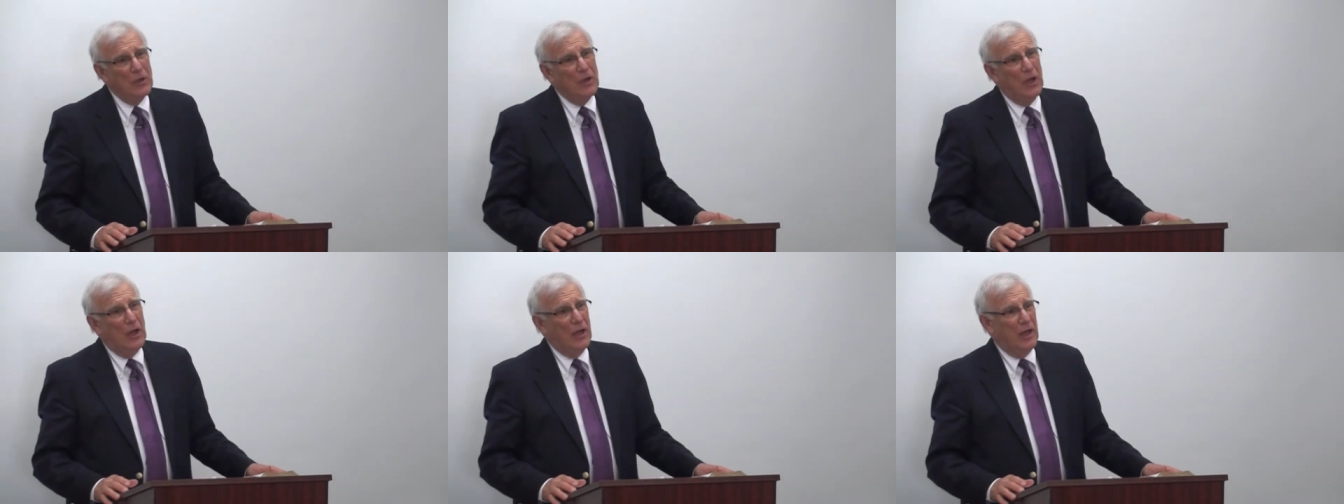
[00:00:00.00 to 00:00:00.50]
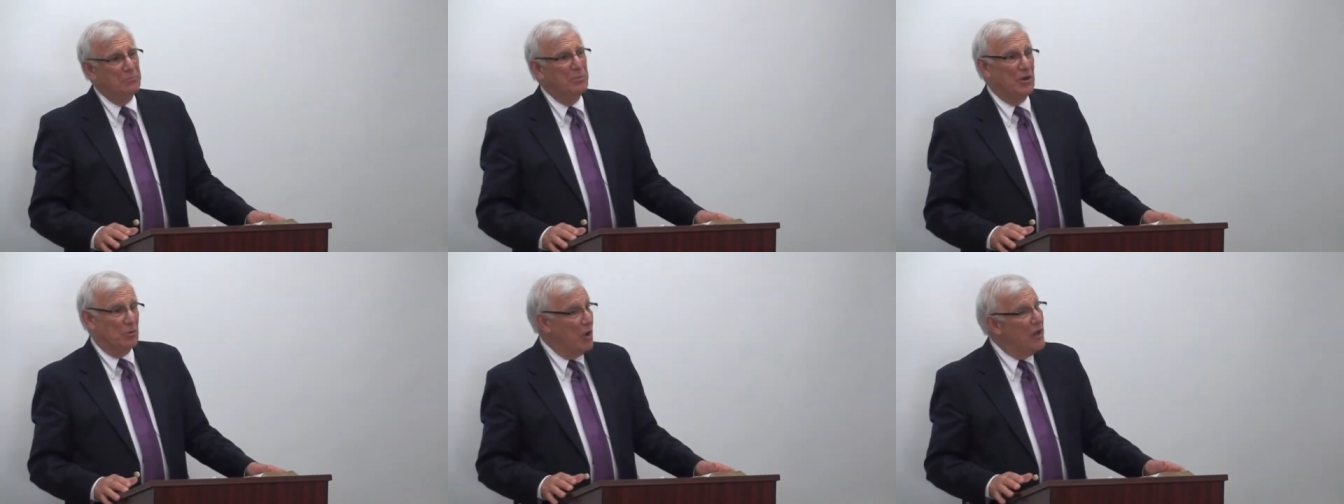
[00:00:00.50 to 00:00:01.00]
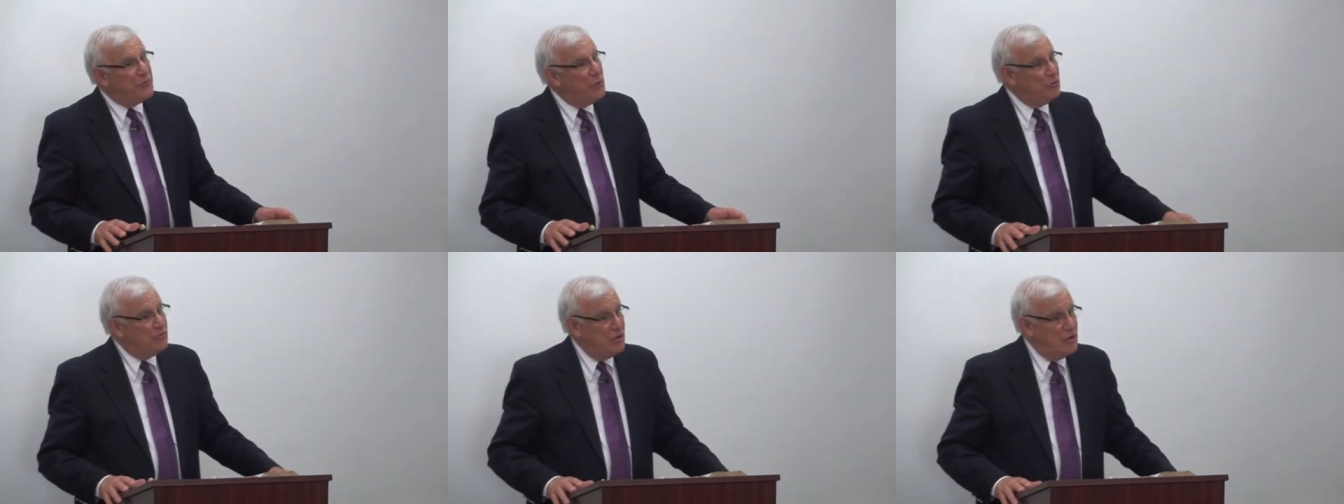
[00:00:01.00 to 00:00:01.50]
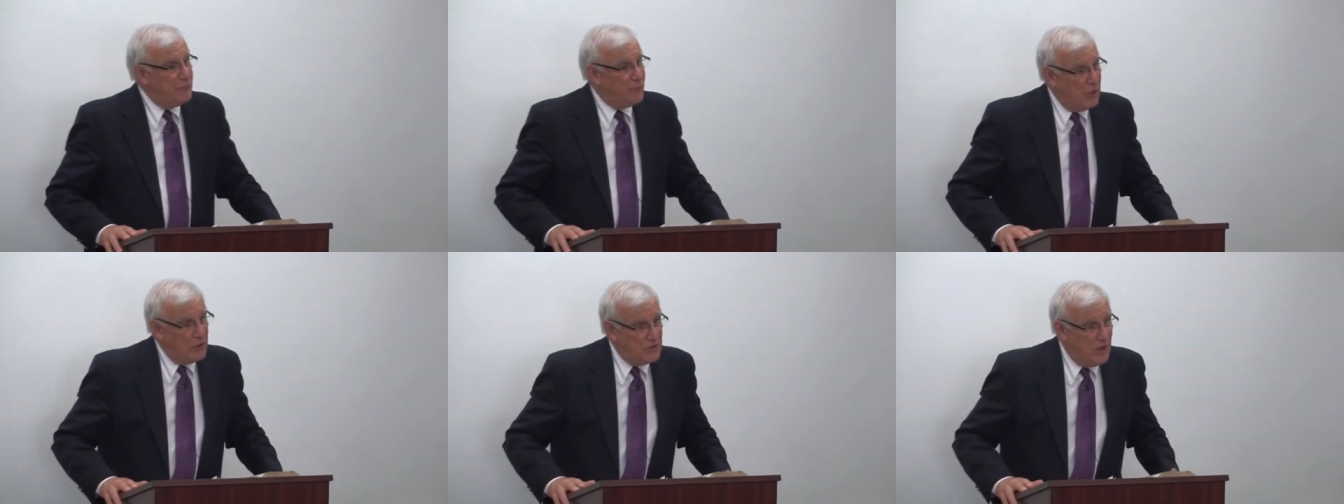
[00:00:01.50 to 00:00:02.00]
uh, had been a refugee
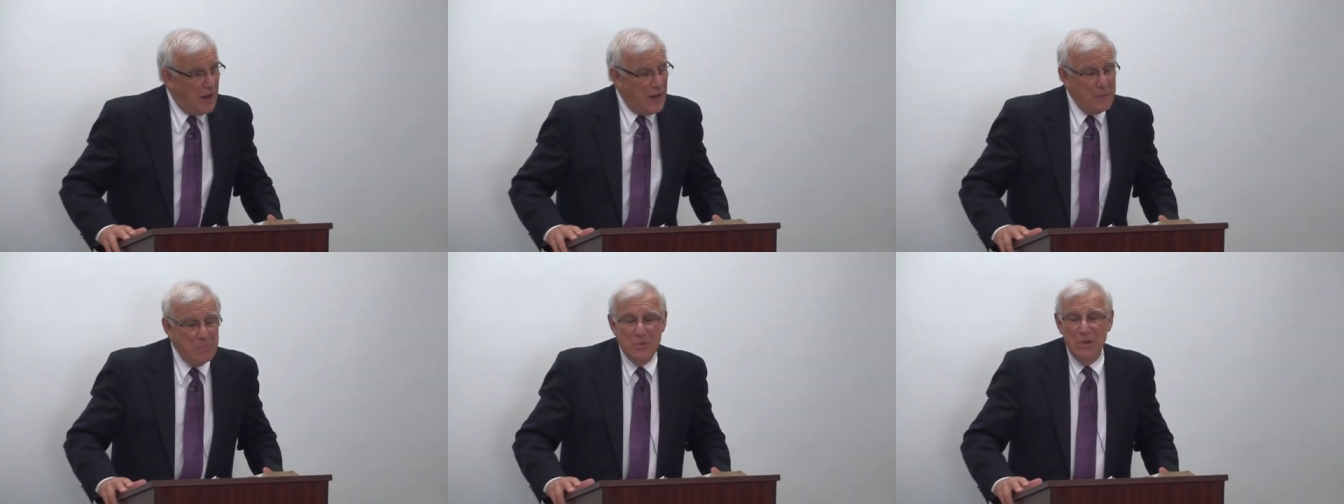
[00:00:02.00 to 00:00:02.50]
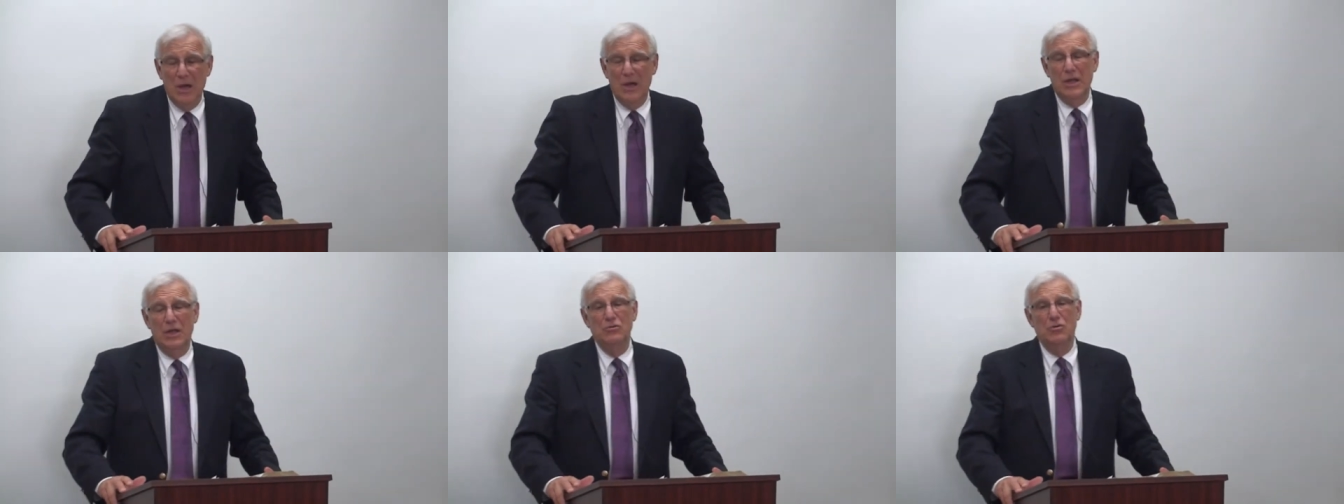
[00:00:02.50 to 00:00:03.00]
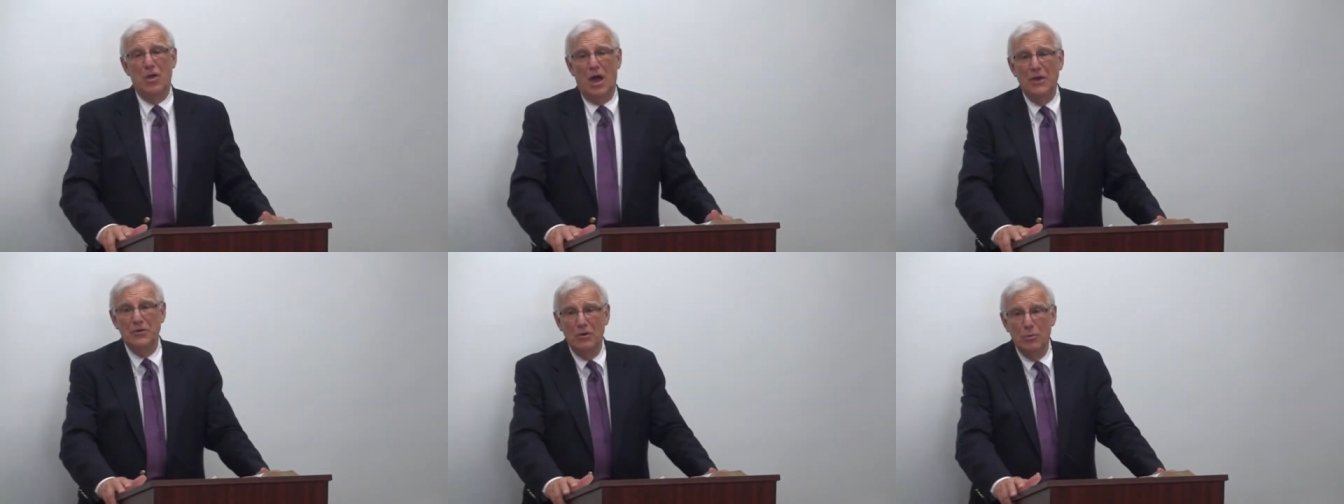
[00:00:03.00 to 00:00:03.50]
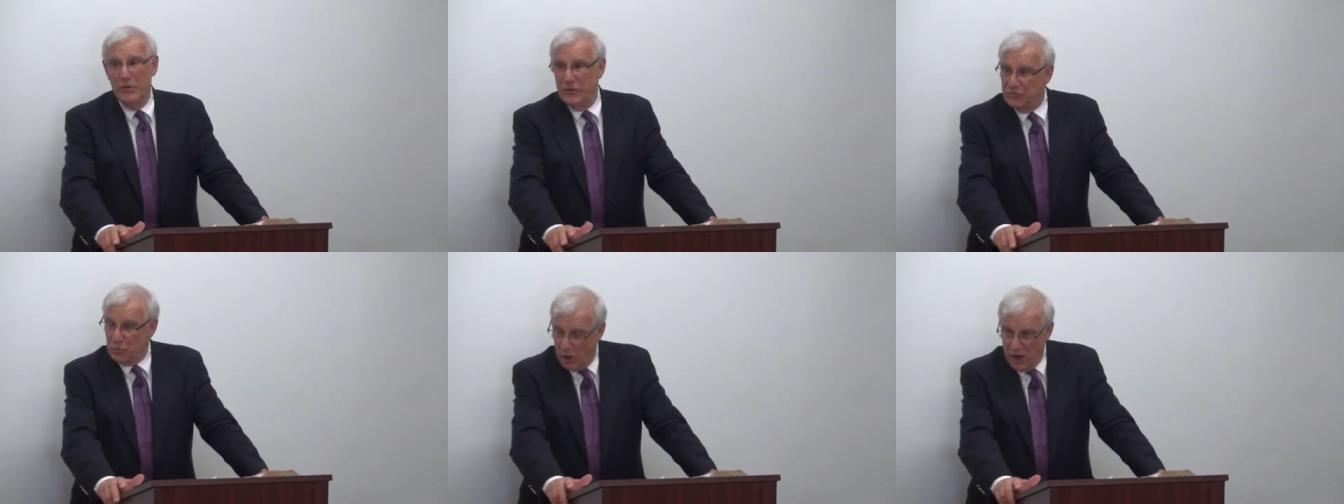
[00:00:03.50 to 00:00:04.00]
for a time uh, in Uganda with
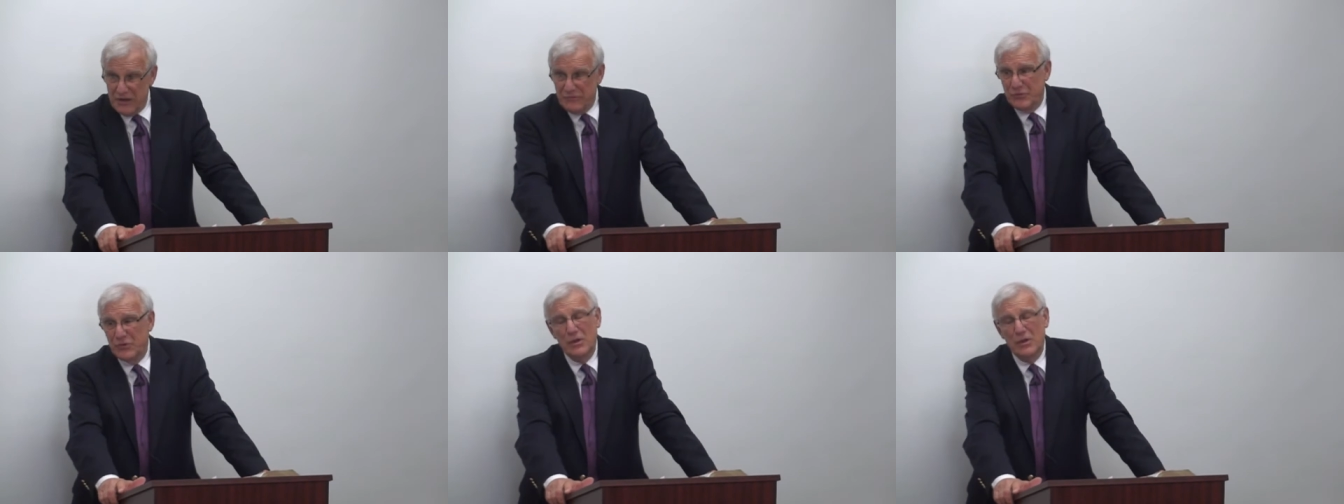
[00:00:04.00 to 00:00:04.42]
his wife